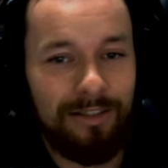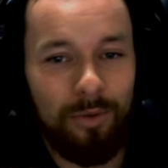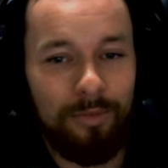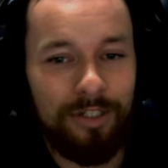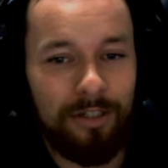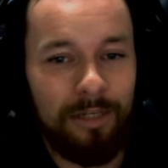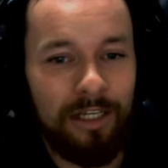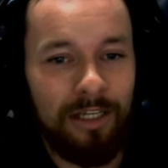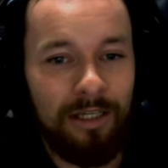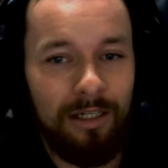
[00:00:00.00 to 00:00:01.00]
Toowoomba's going to
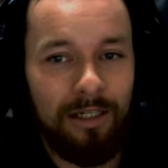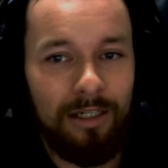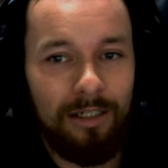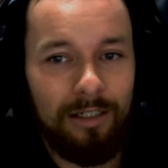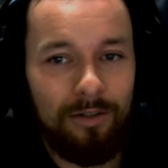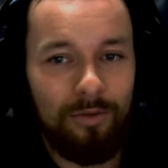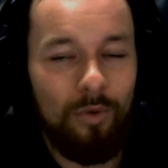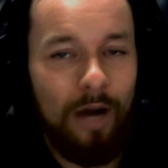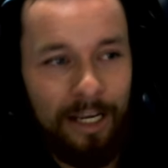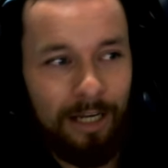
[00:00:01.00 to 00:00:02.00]
be
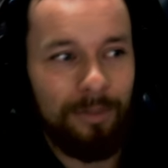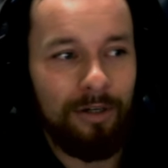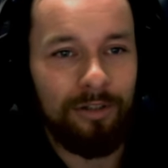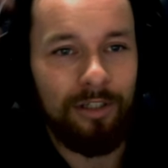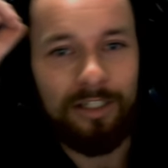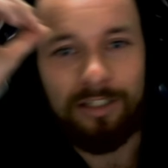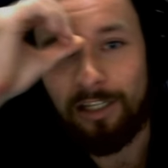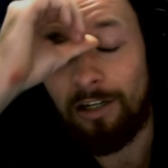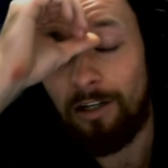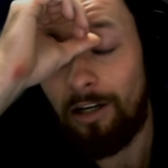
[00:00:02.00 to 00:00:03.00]
way up there on the list
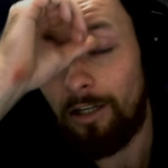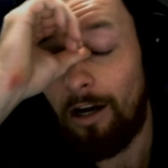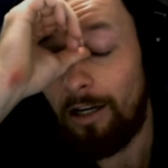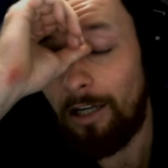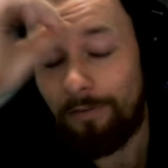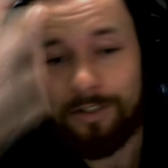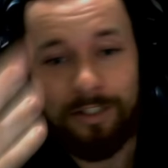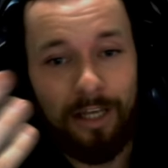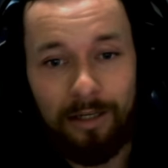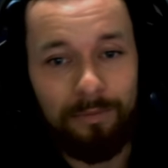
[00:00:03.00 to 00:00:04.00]
now. I'd, I'd have to
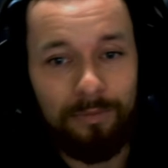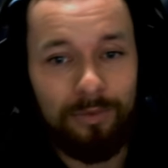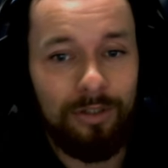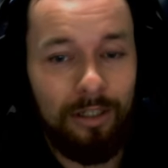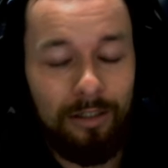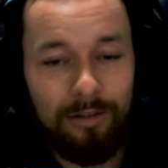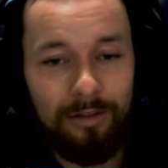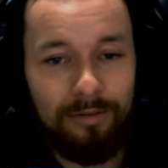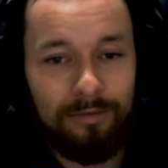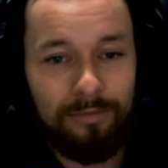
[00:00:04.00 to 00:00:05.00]
say you'd
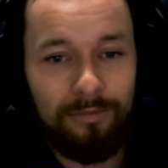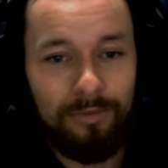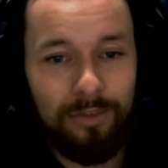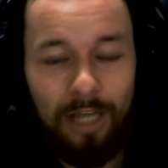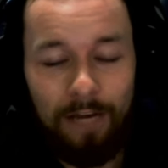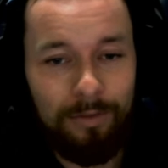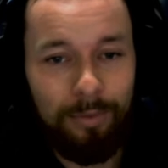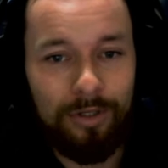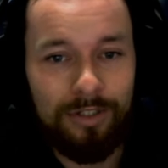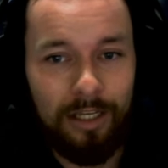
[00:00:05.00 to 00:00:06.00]
you'd have to
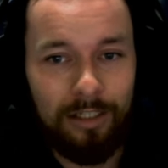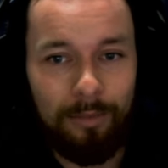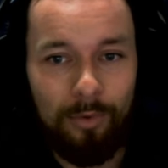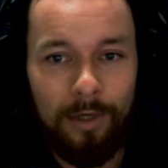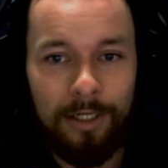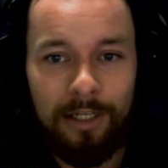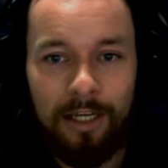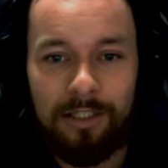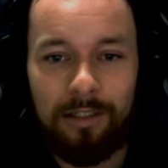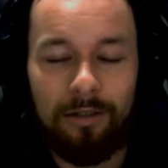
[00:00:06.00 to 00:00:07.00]
put us at number one in
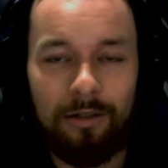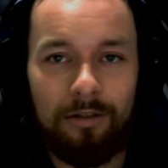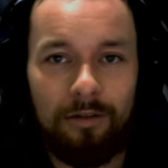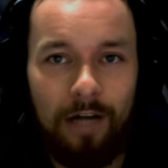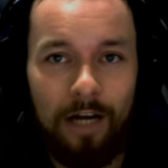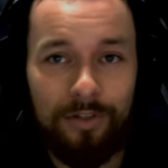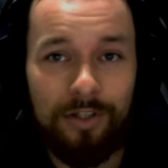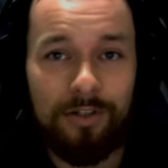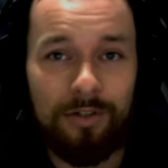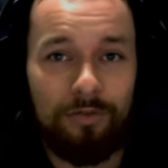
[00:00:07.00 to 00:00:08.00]
SEQ after
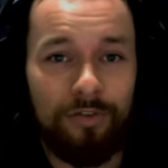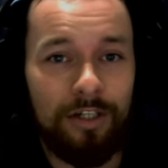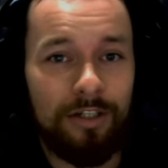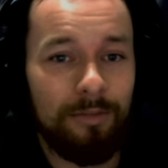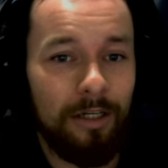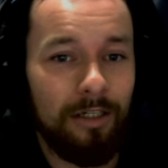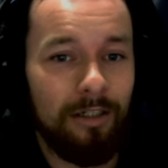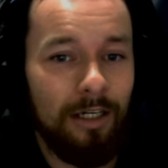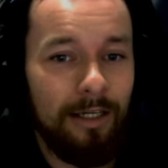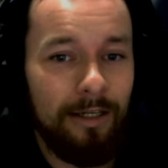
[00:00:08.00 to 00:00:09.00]
this is all finished. But
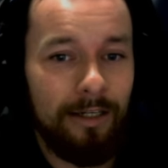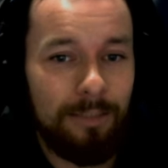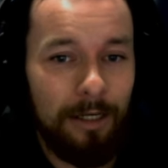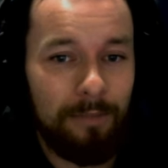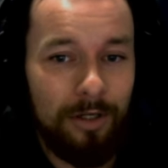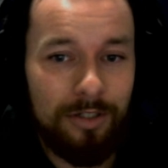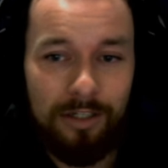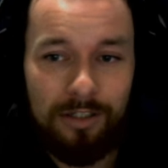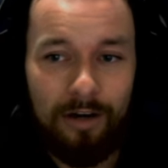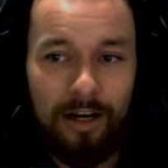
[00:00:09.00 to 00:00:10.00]
expect most of
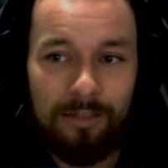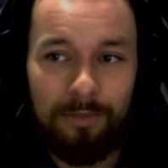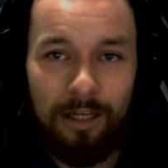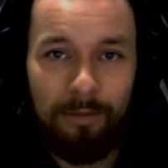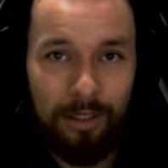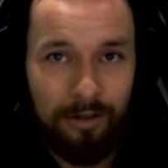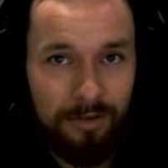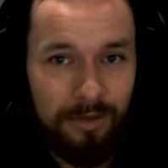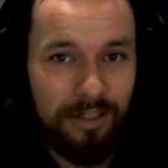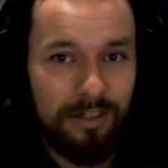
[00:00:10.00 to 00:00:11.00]
these trials to be done by
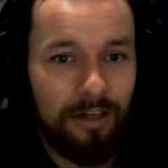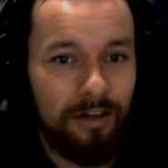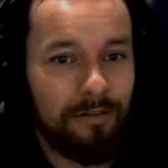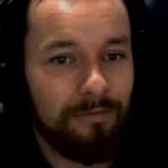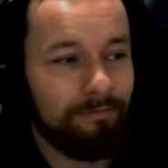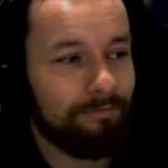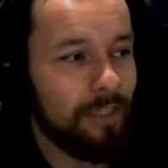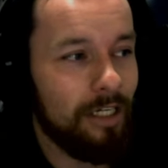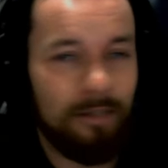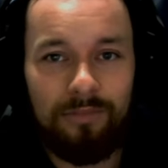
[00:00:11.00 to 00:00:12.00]
Christmas. So
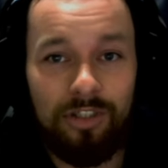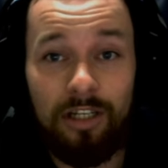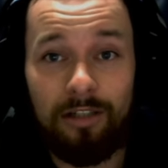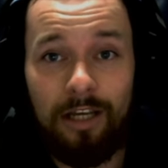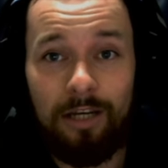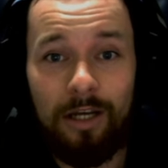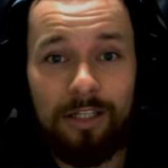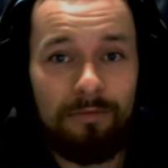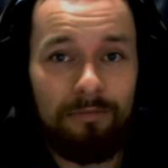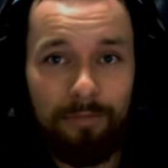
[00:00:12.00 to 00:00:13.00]
yeah, sick.
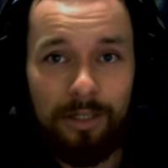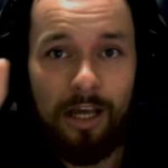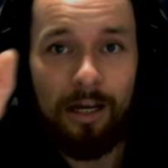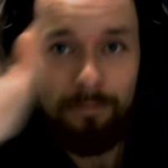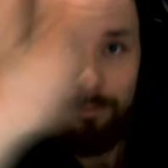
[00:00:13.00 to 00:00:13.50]
Anyways, peace out.